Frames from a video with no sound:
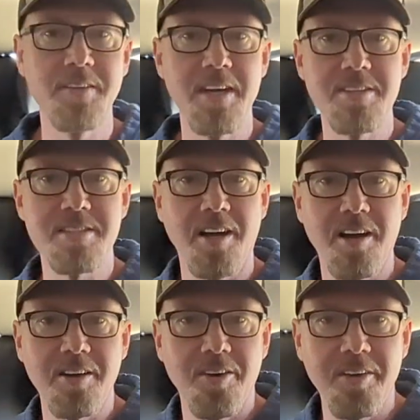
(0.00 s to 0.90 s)
the
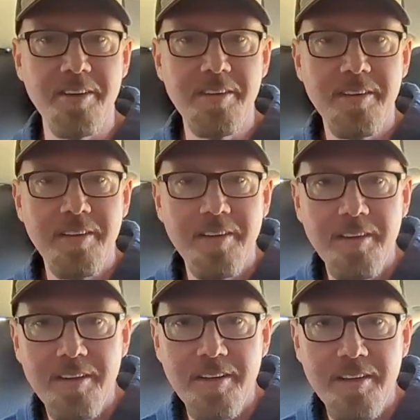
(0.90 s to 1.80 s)
headstock on it.
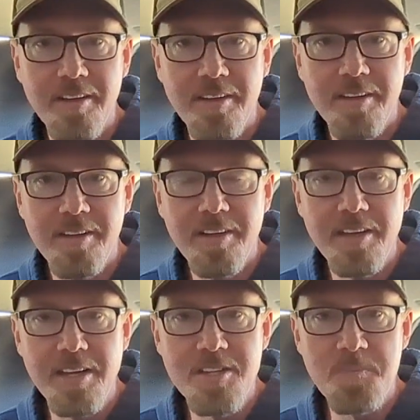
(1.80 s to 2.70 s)

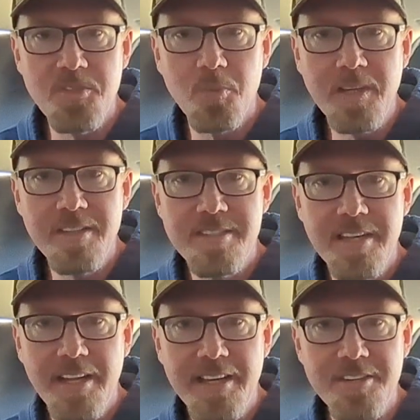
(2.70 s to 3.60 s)
It's between a
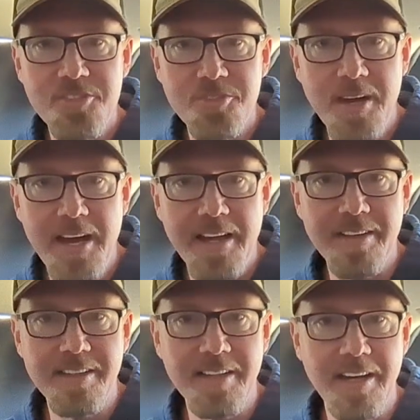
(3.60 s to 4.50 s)
Tele and a Strat.
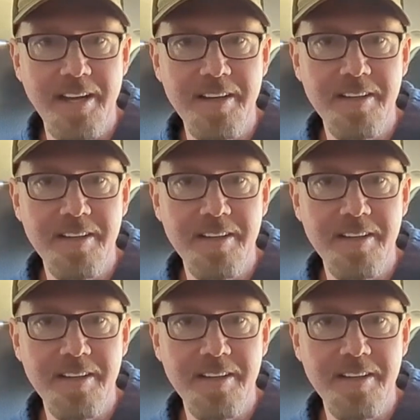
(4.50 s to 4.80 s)
Look at that.